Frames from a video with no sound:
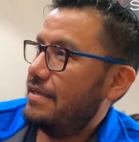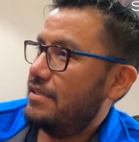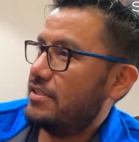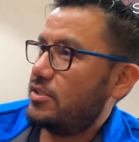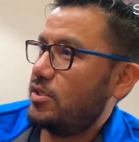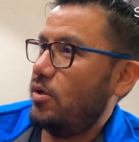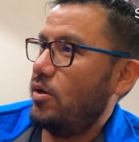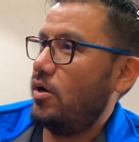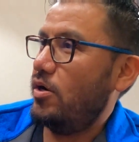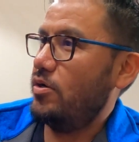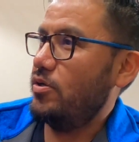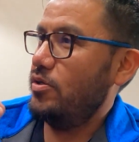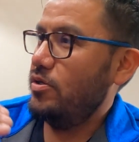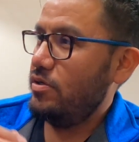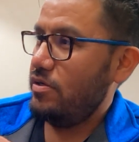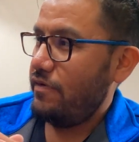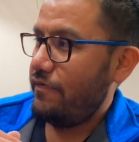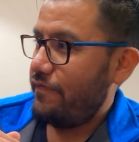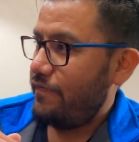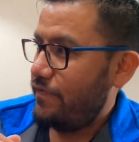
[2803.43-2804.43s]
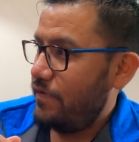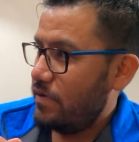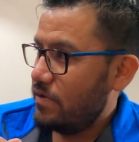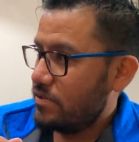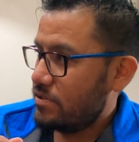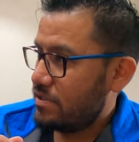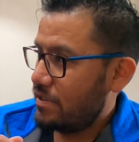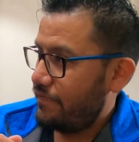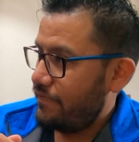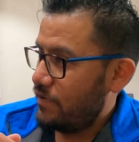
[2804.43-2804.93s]
So are you the
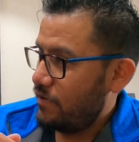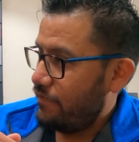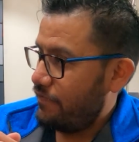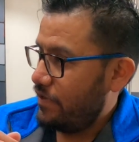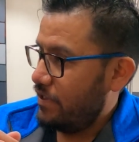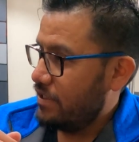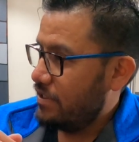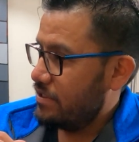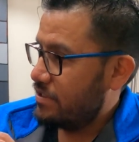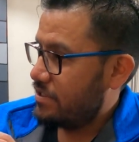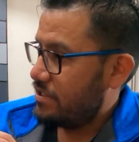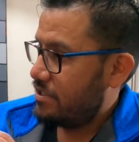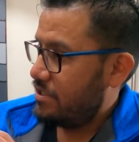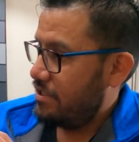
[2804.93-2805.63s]
first of your village